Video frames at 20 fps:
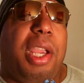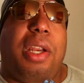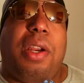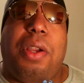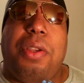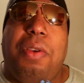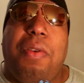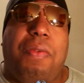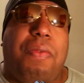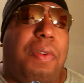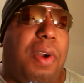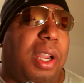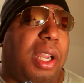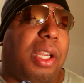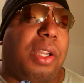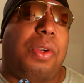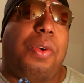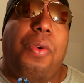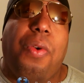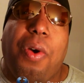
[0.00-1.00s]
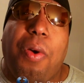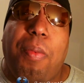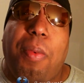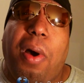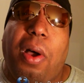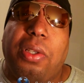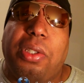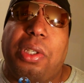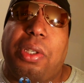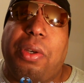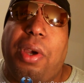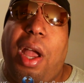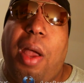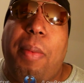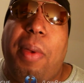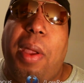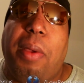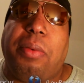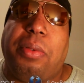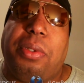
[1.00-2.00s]
and all you fucking cornballs and
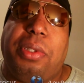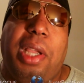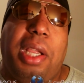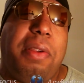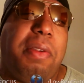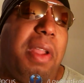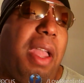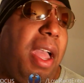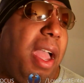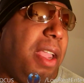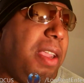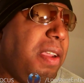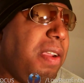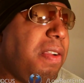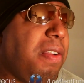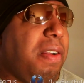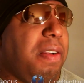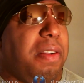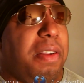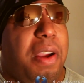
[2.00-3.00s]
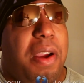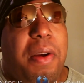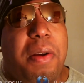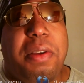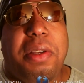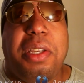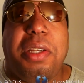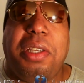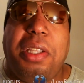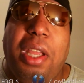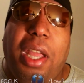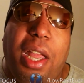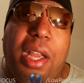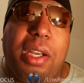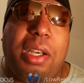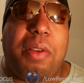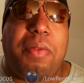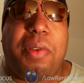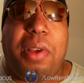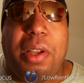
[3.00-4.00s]
crybabies are saying, yeah, you know what you're
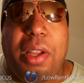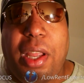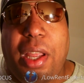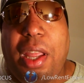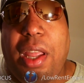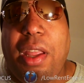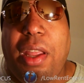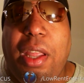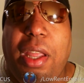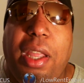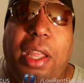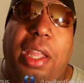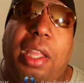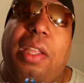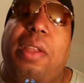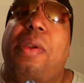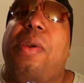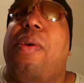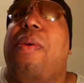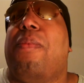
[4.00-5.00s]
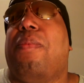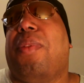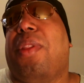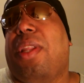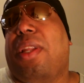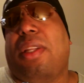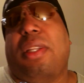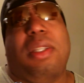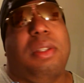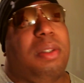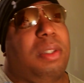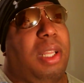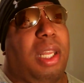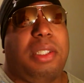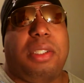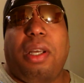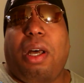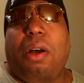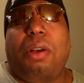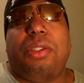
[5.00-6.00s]
talking about.
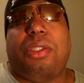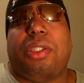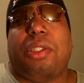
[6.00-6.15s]
I told